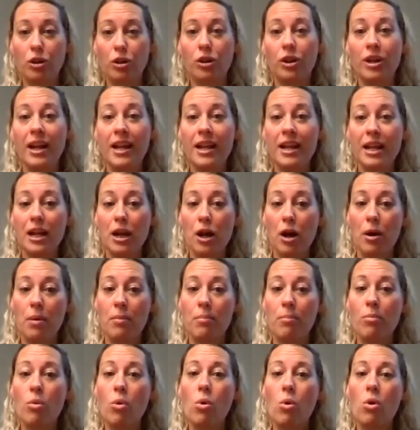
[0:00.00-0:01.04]
creating a
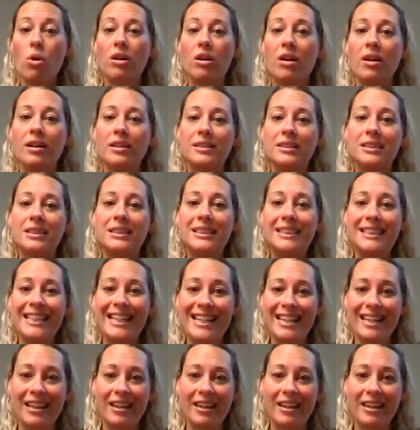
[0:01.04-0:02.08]
more
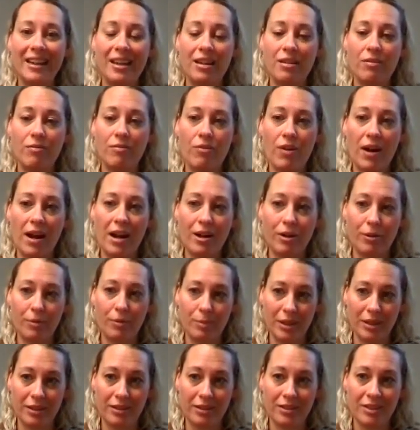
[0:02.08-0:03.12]
acidic
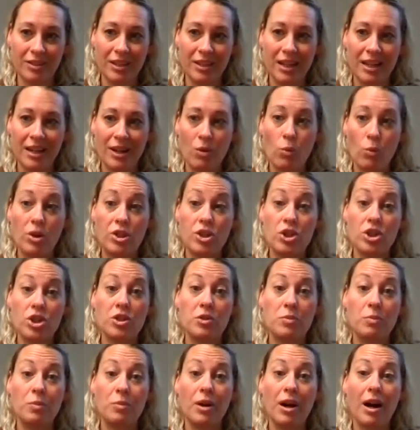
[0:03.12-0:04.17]
environment, which
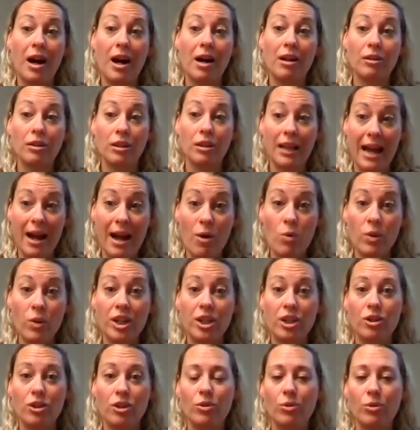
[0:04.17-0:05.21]
is
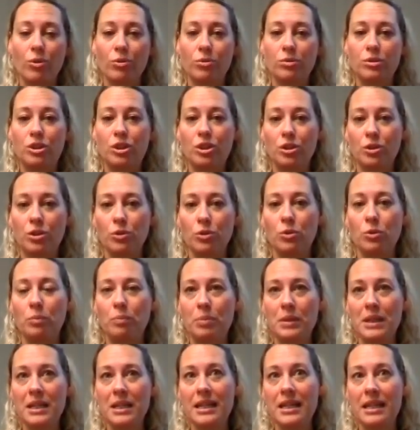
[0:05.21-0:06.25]
allowing you to
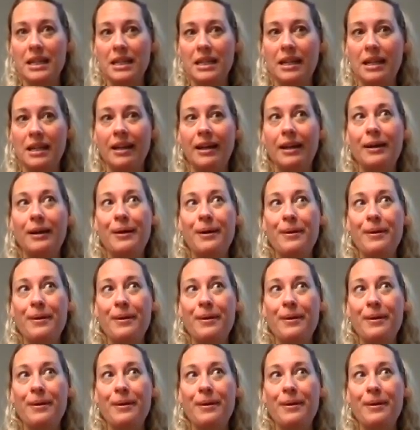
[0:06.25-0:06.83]
be